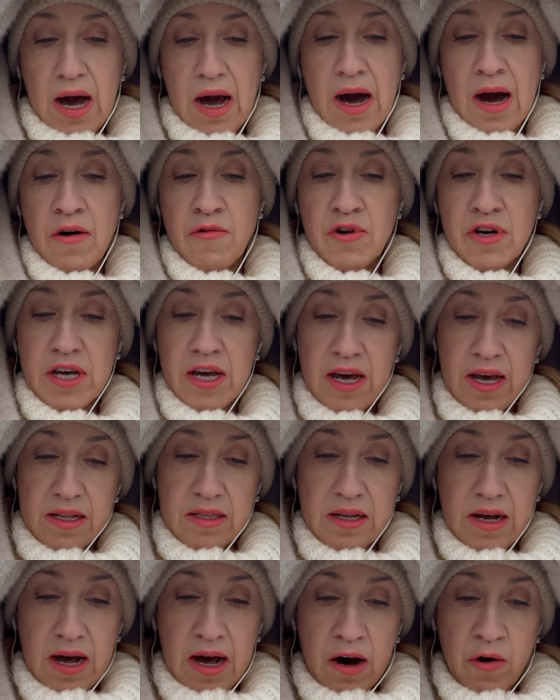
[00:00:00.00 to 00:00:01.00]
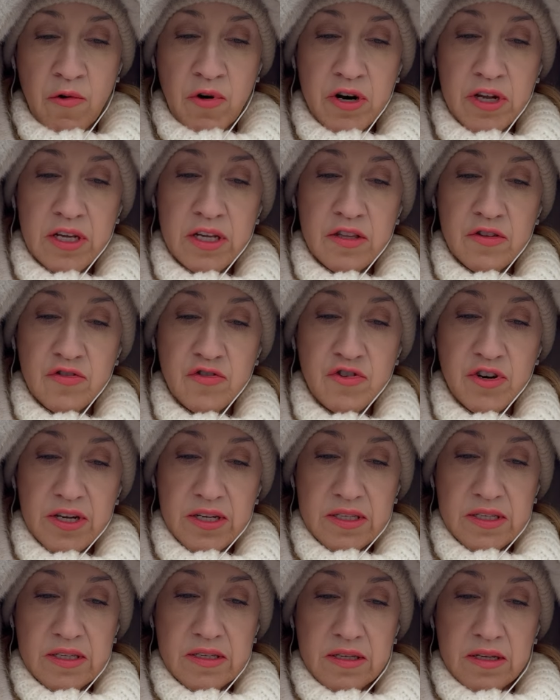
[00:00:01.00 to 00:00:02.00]
How can our
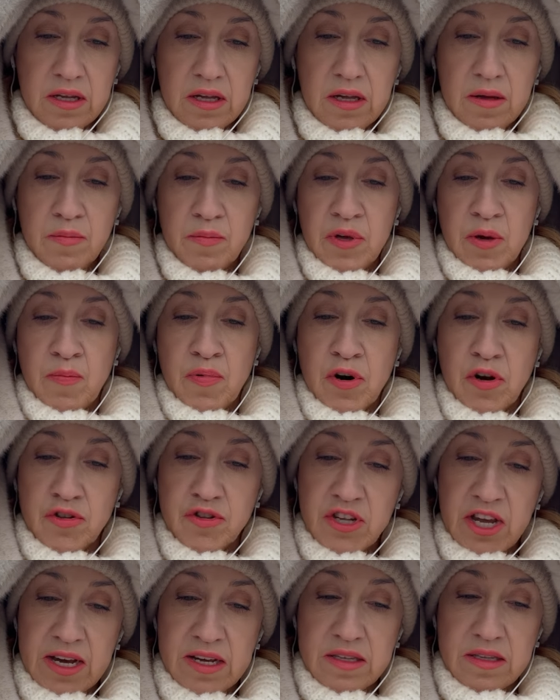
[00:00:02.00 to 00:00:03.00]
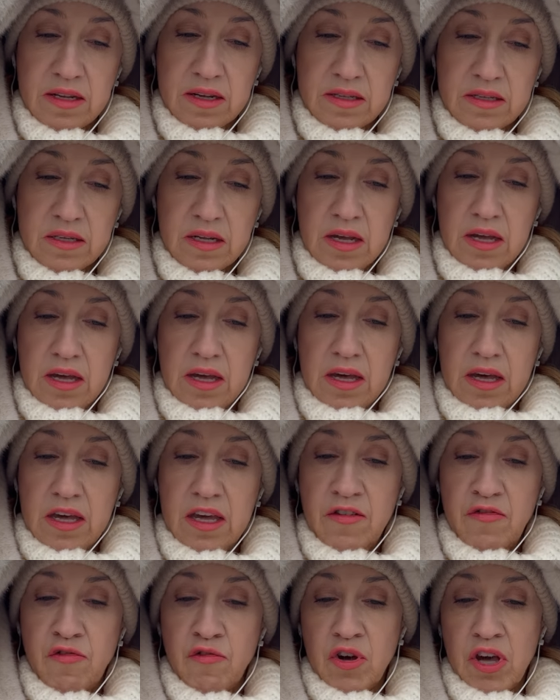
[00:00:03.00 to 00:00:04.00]
interest be protected
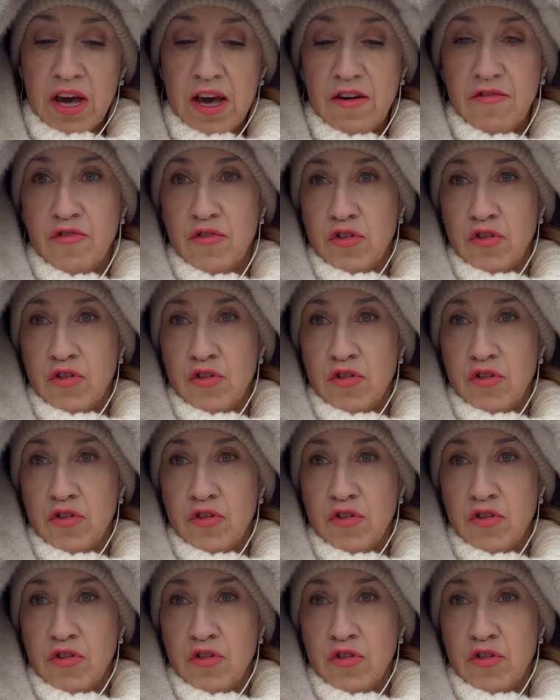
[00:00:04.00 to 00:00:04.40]
if we have